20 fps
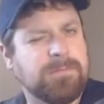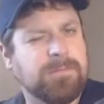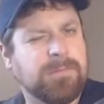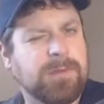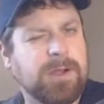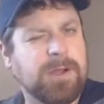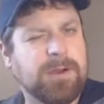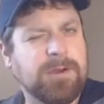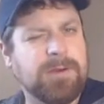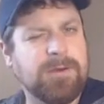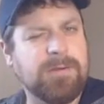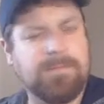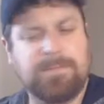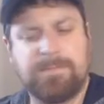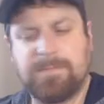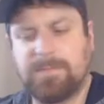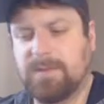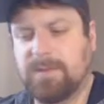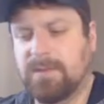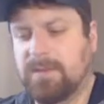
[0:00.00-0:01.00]
card,
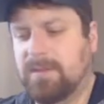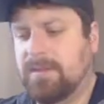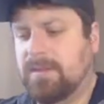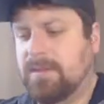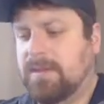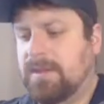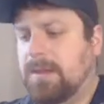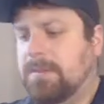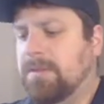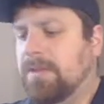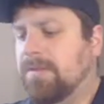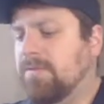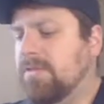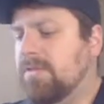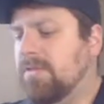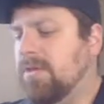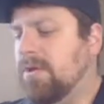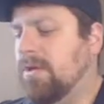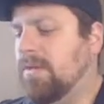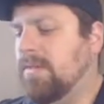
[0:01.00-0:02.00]
I believe
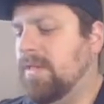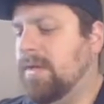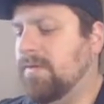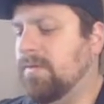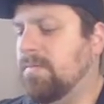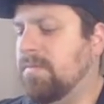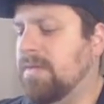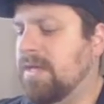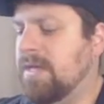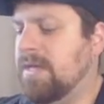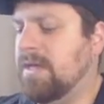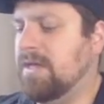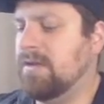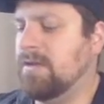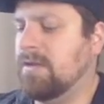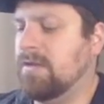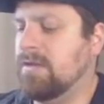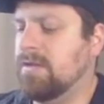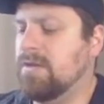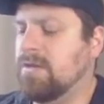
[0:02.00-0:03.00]
it's called, that will be
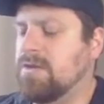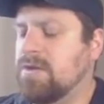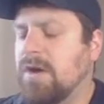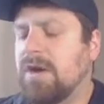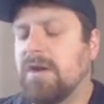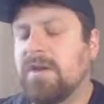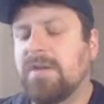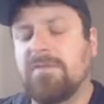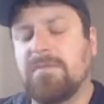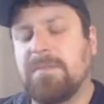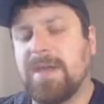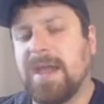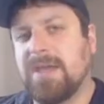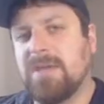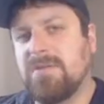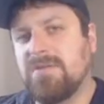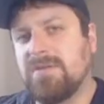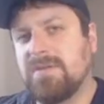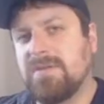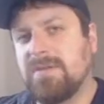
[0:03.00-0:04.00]
in Dawn of
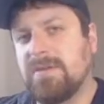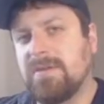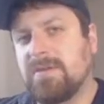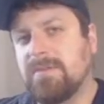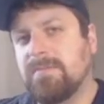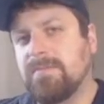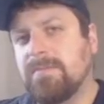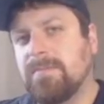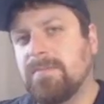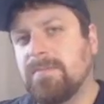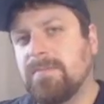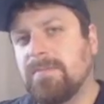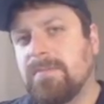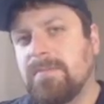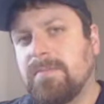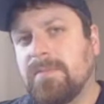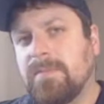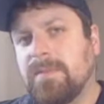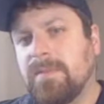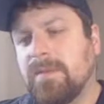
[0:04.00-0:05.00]
Majesty.
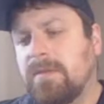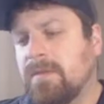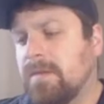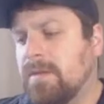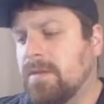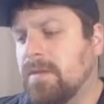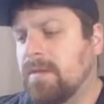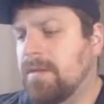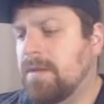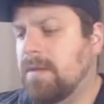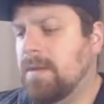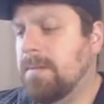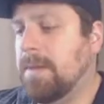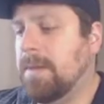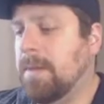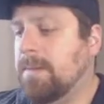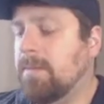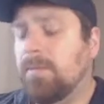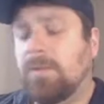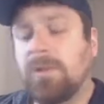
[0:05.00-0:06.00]

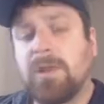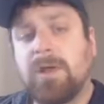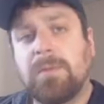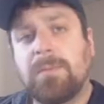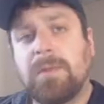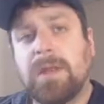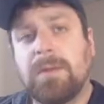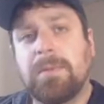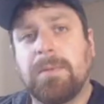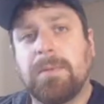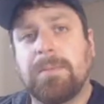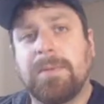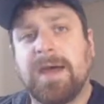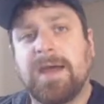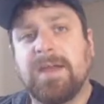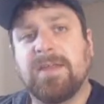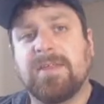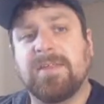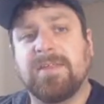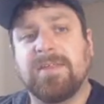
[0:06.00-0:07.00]
Maybe we'll open up a
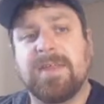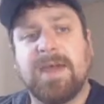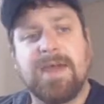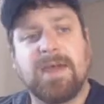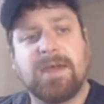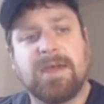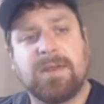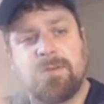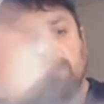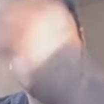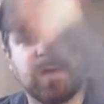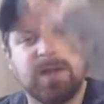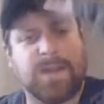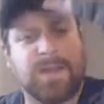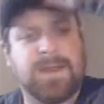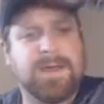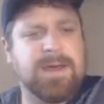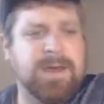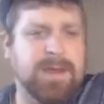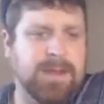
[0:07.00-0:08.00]
box of that
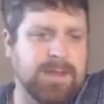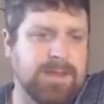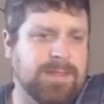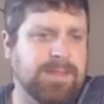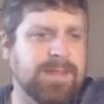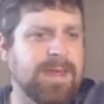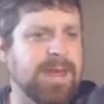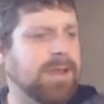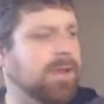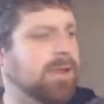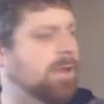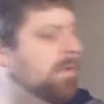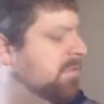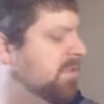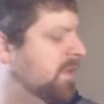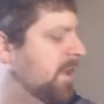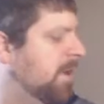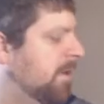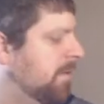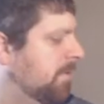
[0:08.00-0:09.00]
when that
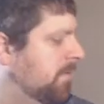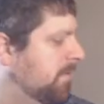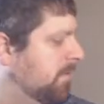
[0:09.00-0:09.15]
comes out.